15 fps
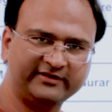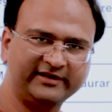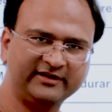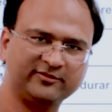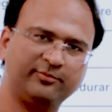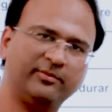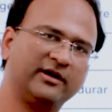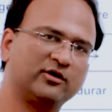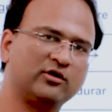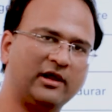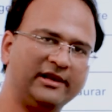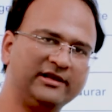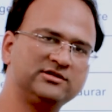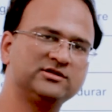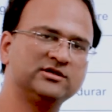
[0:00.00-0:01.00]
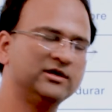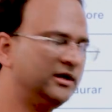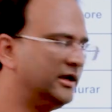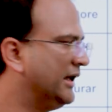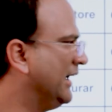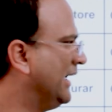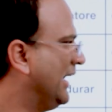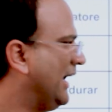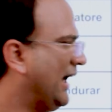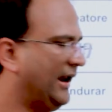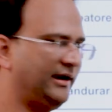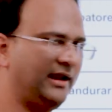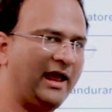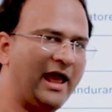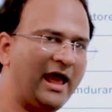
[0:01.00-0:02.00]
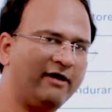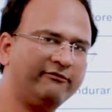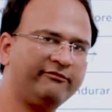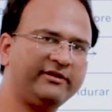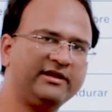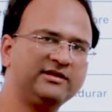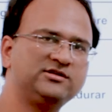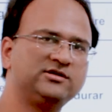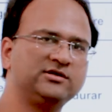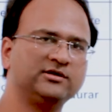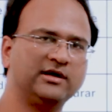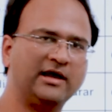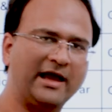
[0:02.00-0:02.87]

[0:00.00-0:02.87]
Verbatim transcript: seats per college. An average